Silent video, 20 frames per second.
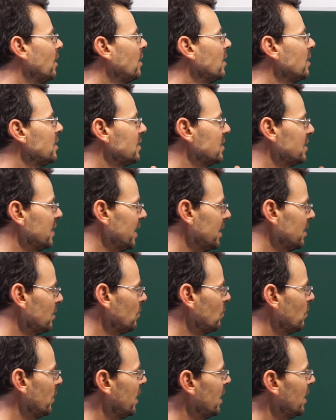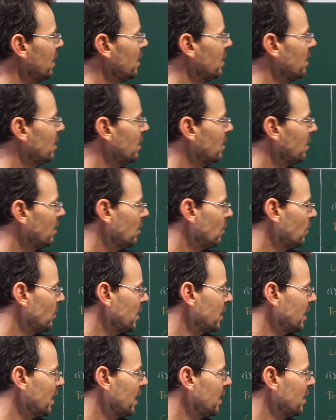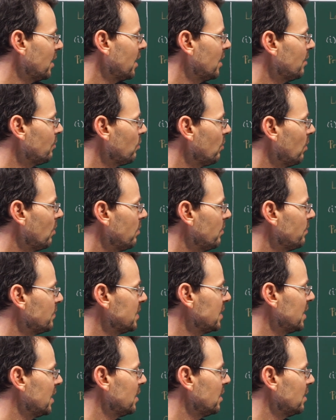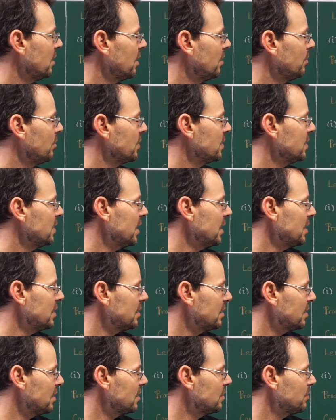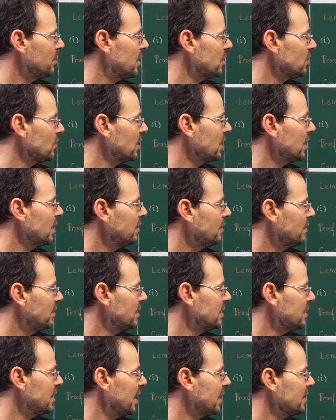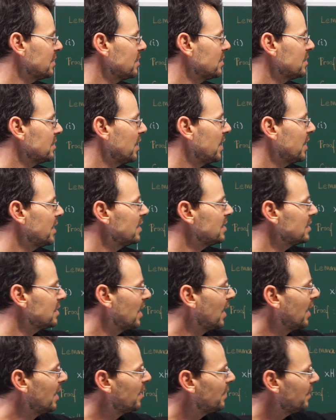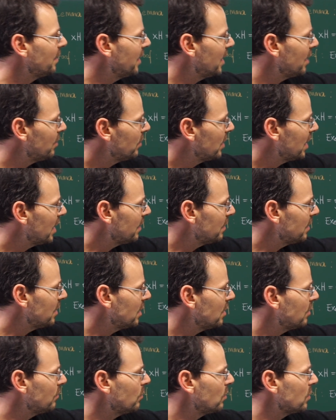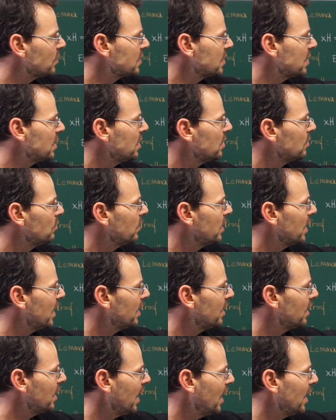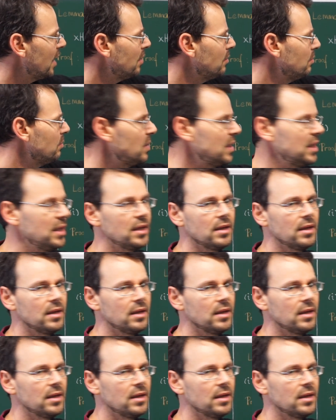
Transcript: Second way, look again at problem set number 6, especially this exercise. There we had the inverse here, we had AB